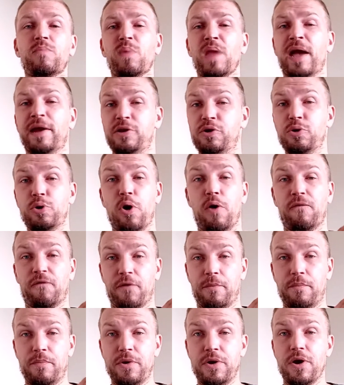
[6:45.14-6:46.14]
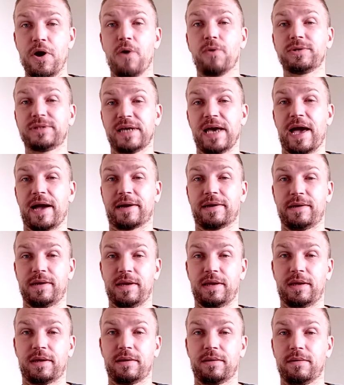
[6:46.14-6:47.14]
and you go from no
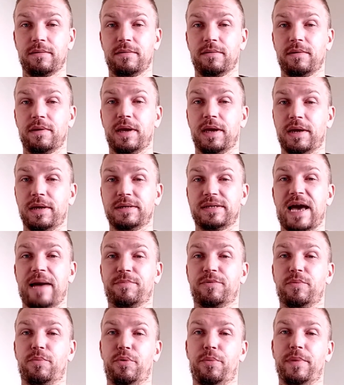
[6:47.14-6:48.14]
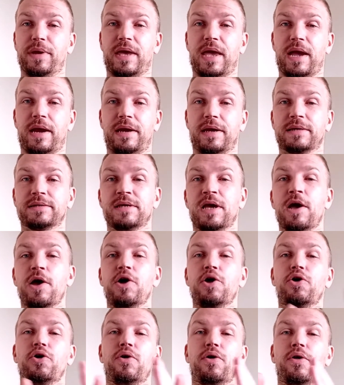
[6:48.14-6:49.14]
technique in adaptable mechanics,
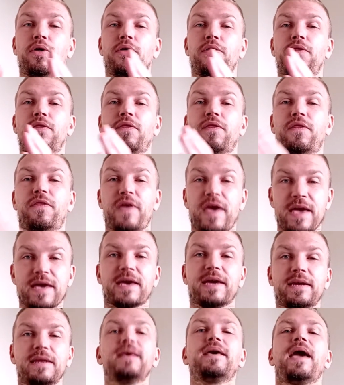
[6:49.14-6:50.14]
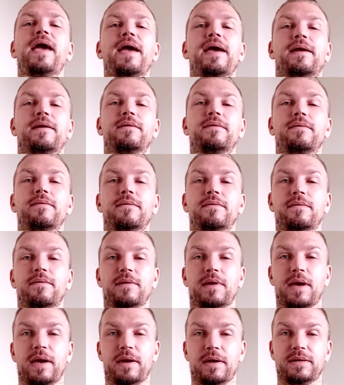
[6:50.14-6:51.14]
they can gain
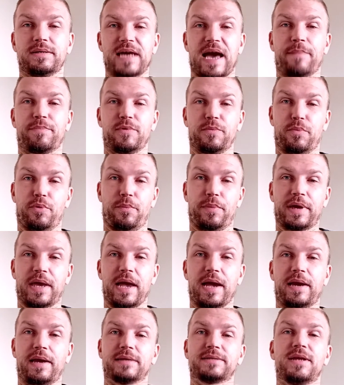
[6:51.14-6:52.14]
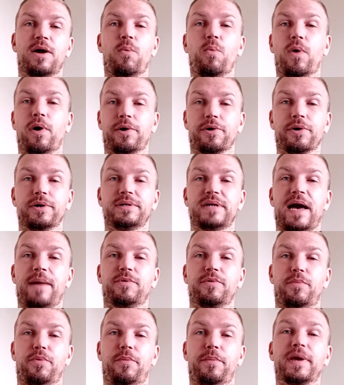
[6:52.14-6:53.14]
in adaptable mechanics. Now, what are
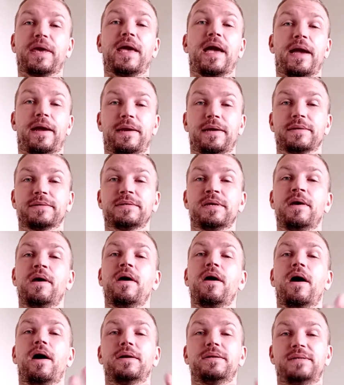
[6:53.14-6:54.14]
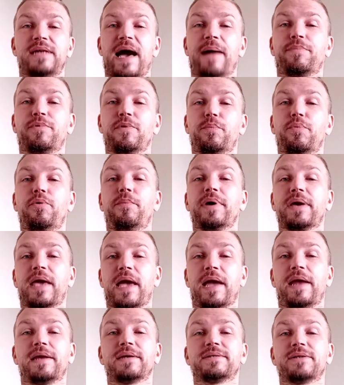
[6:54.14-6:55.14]
adaptable mechanics? Adaptable
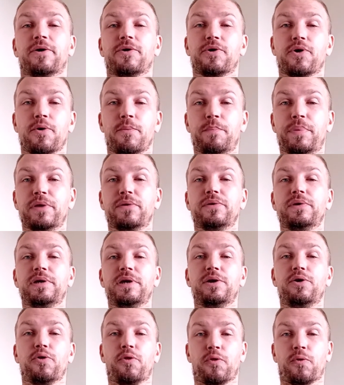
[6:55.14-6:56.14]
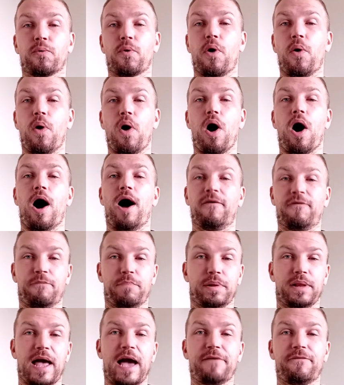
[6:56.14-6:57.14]
mechanics are your ability to throw
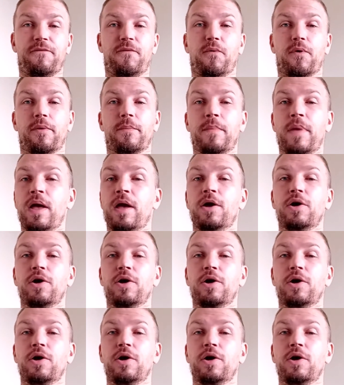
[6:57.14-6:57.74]
off platform.